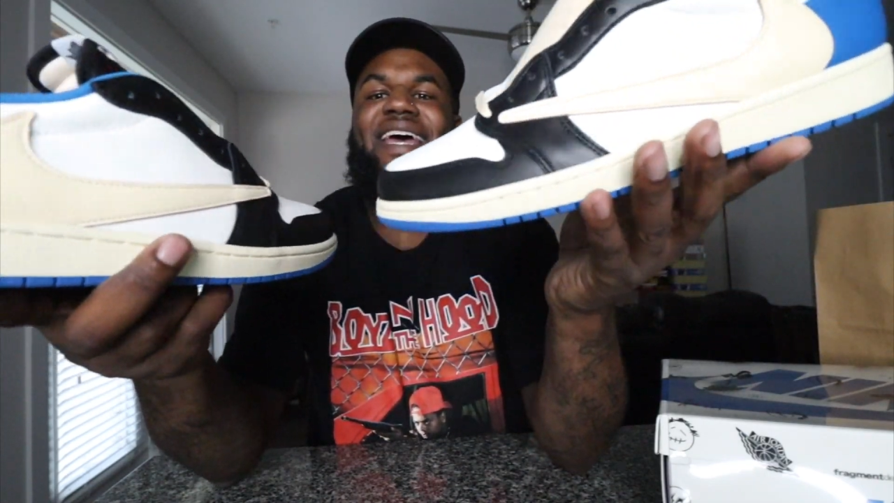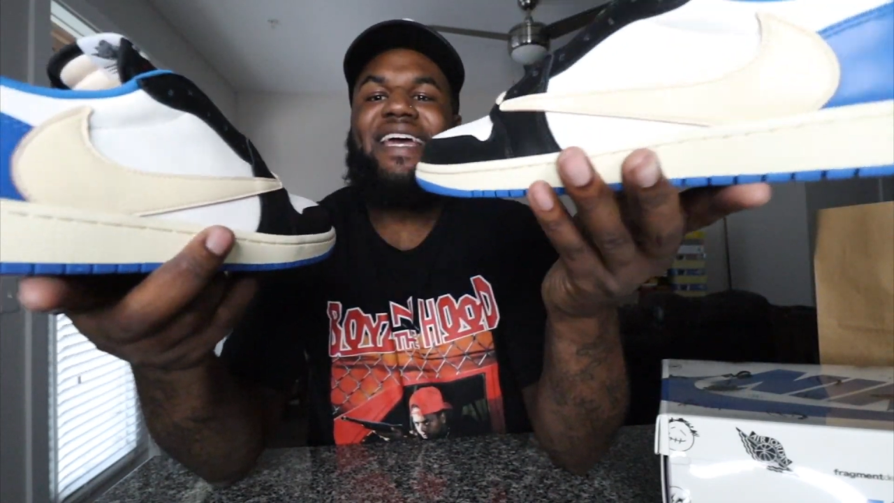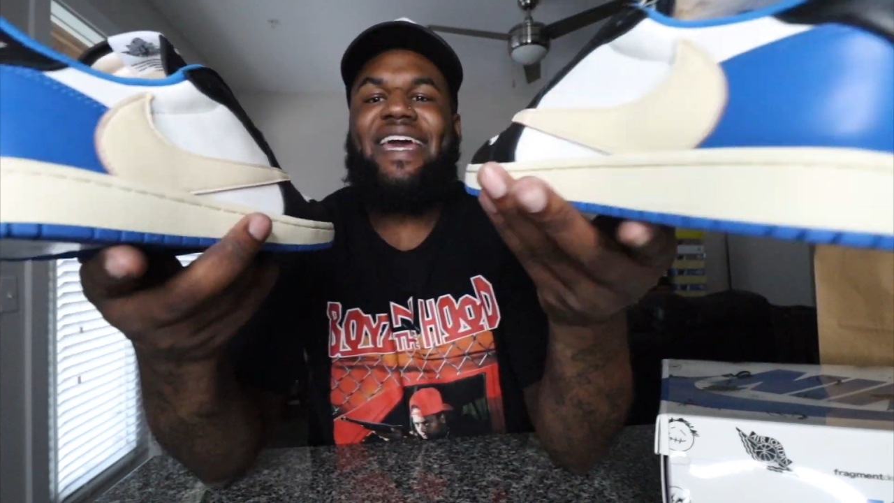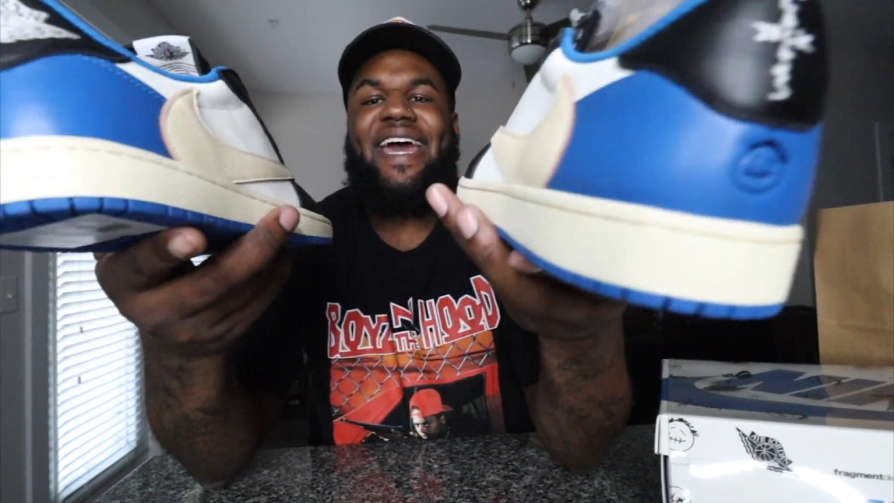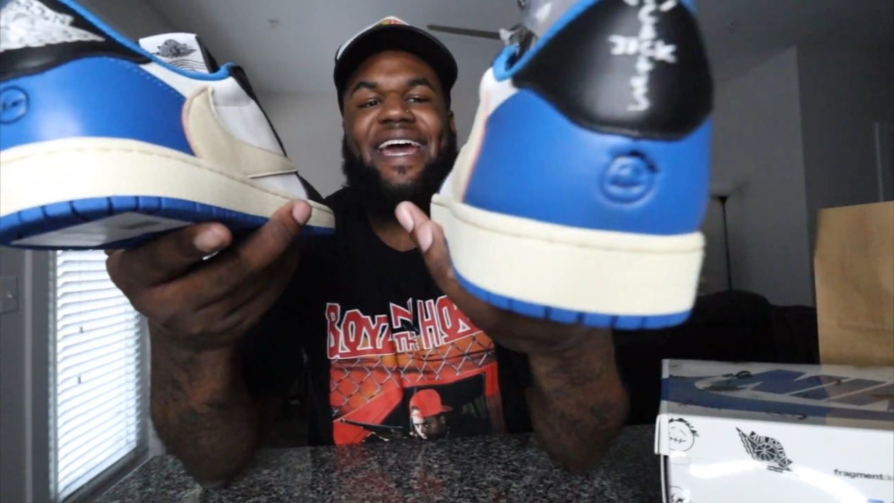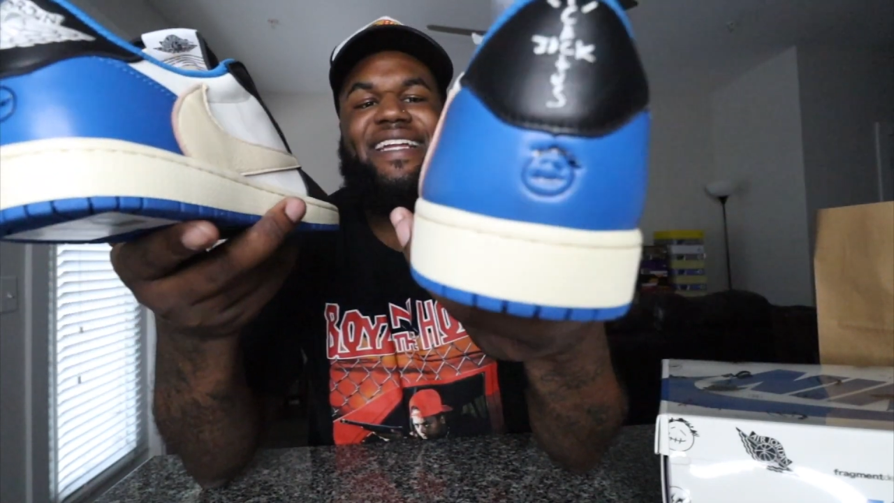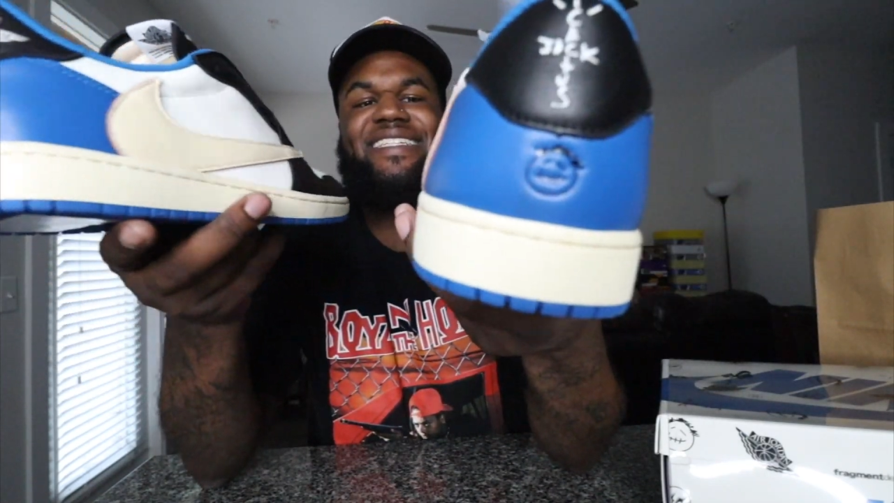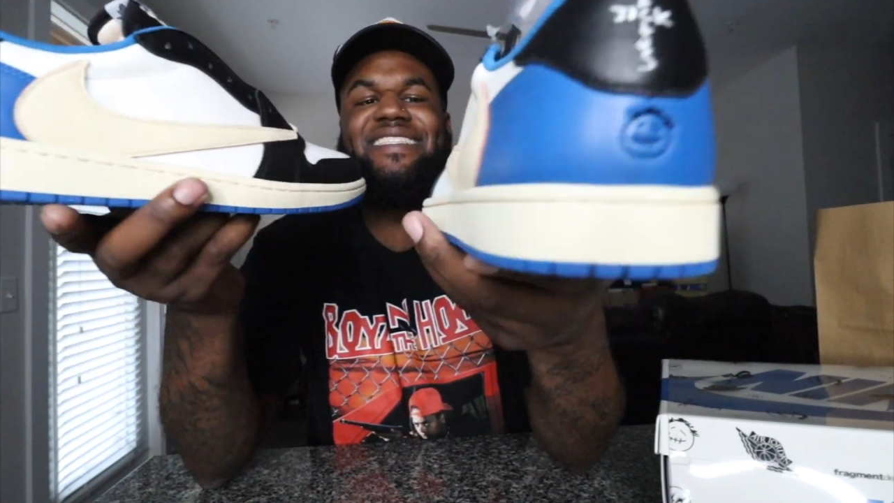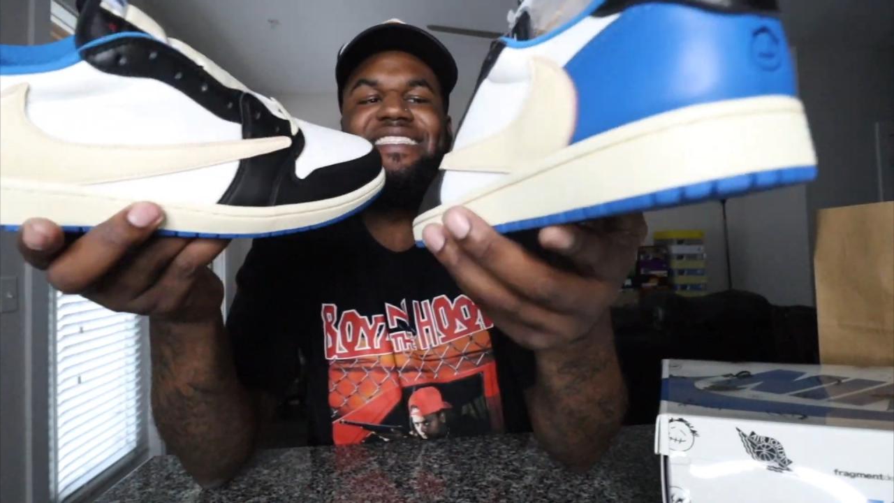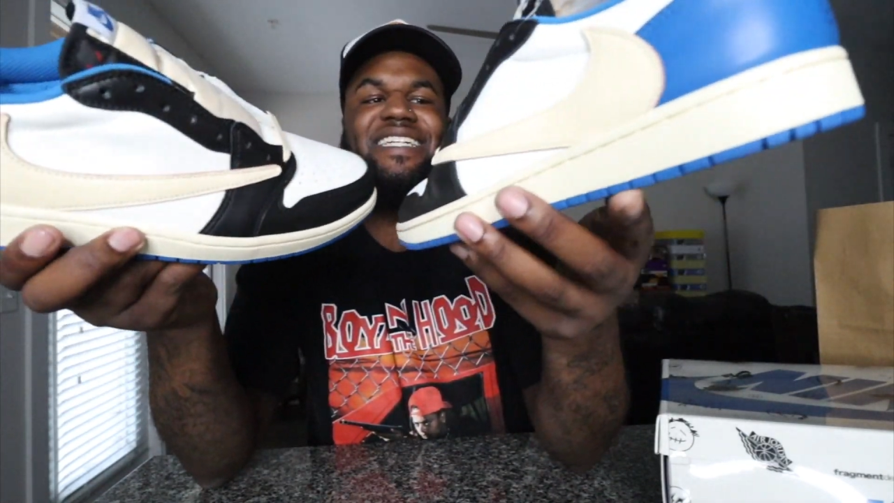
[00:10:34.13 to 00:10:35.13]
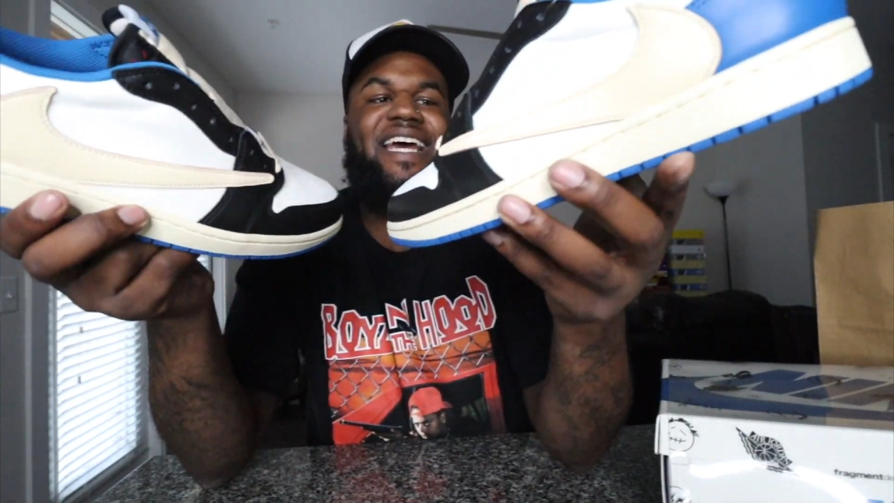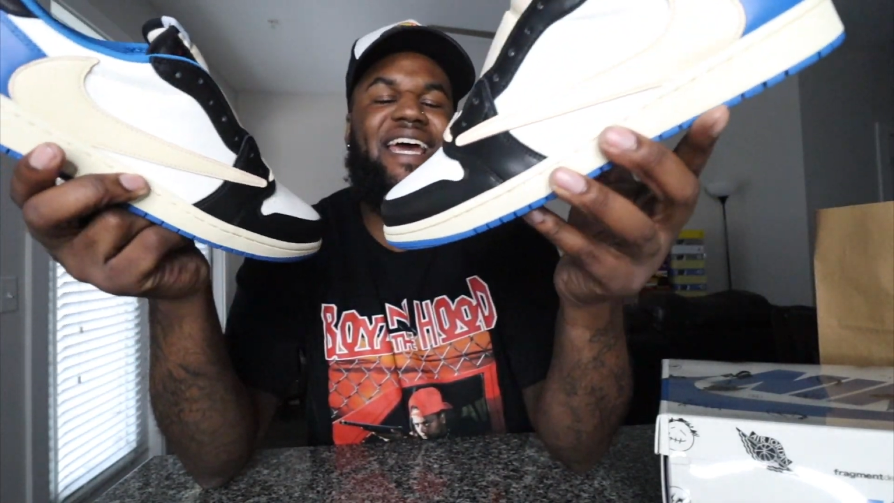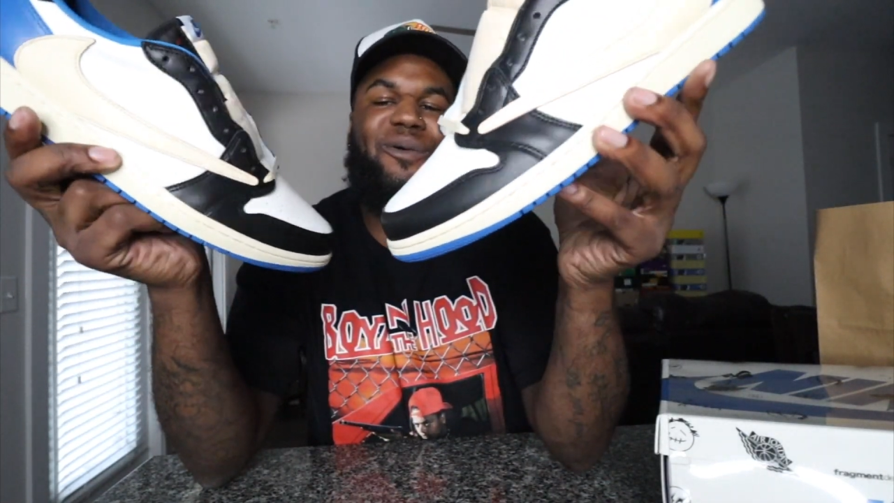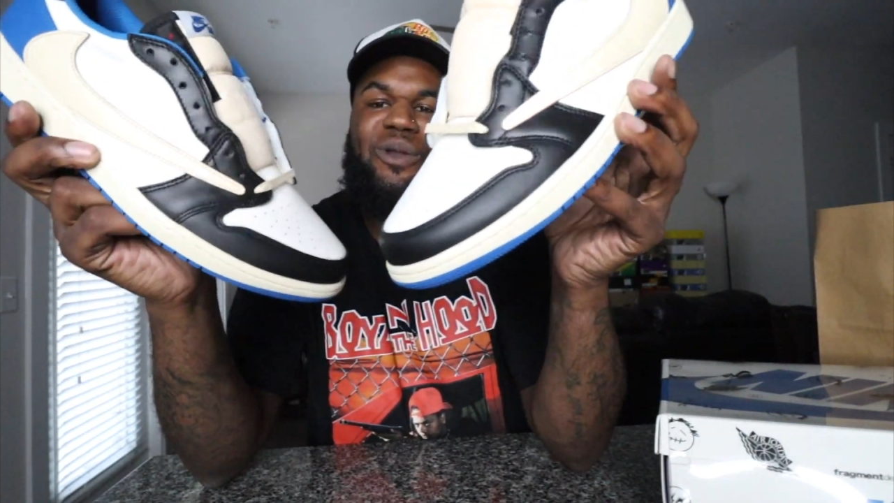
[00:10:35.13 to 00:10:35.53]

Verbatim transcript: Cactus Jack,